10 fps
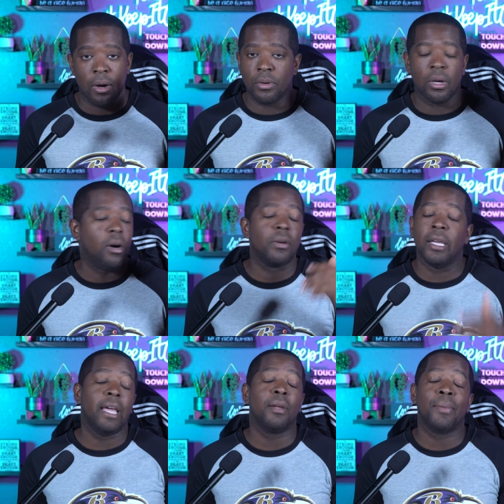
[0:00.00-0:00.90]
oh, no,
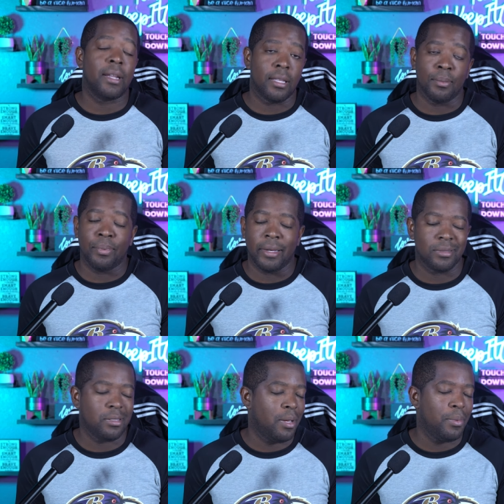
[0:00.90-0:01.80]
he ain't about to get
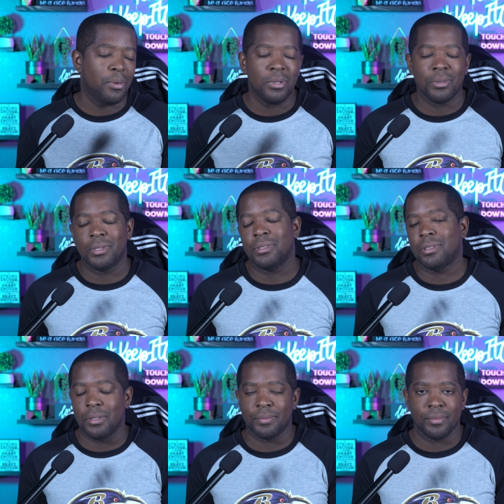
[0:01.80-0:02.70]
paid. So, I mean, we'll, we'll
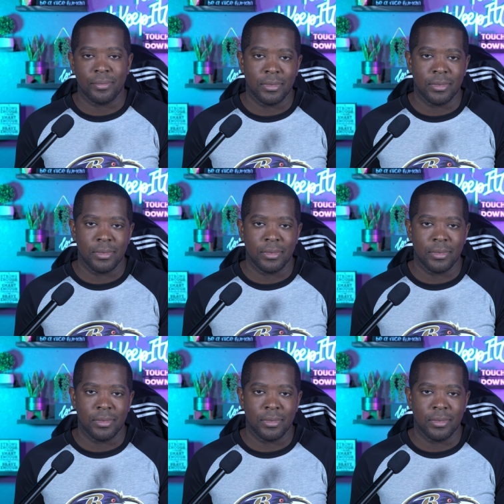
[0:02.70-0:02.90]
see.